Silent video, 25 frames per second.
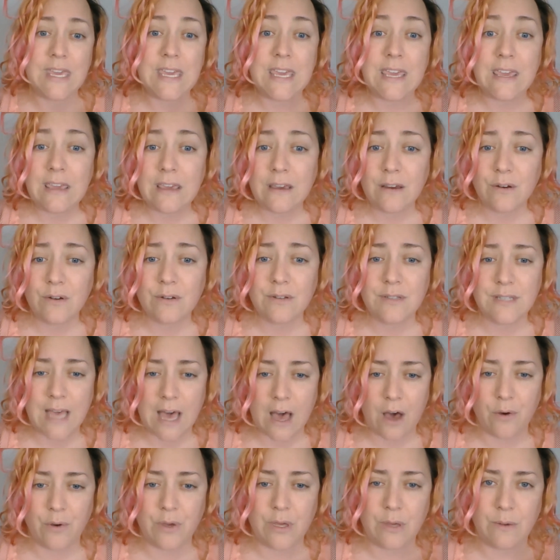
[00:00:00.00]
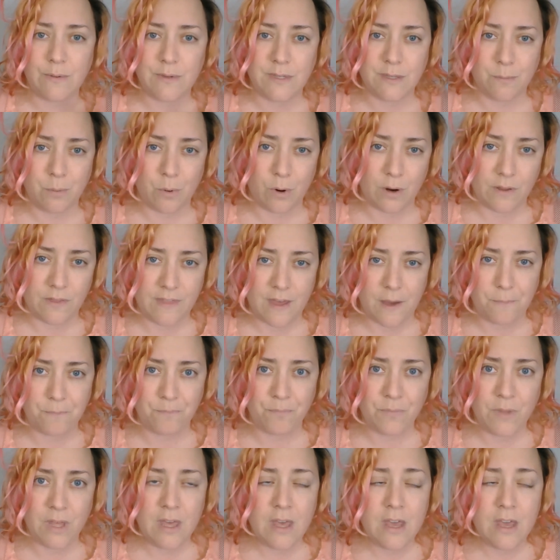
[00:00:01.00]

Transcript: Here's how you support them.